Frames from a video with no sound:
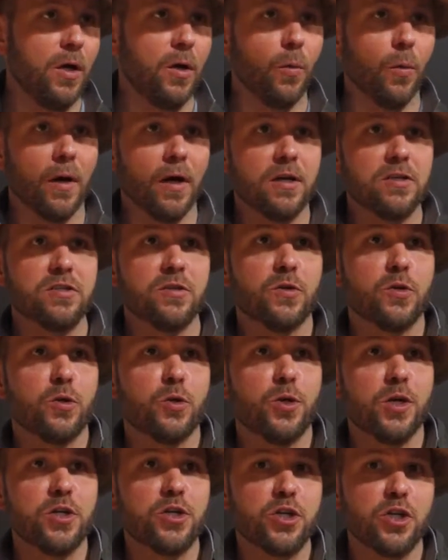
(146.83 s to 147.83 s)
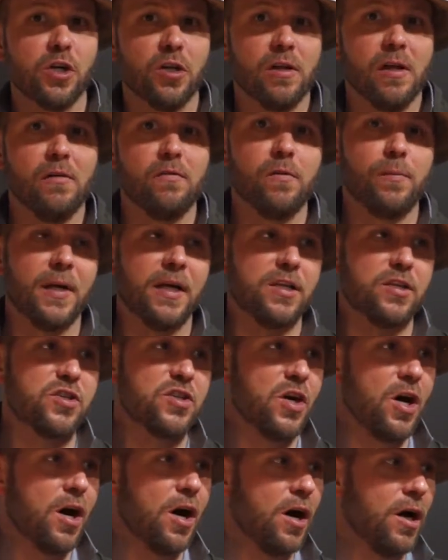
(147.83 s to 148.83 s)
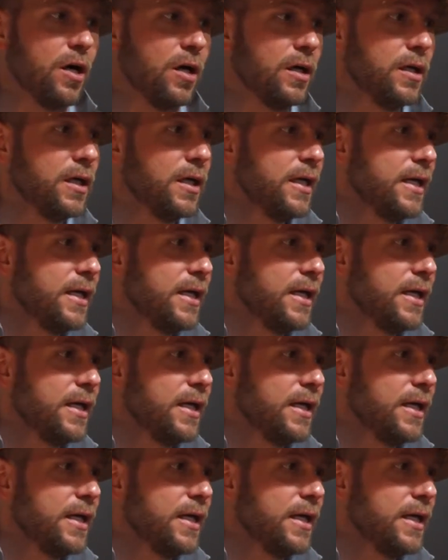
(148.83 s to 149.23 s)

Whereas in the traditional alphabet song,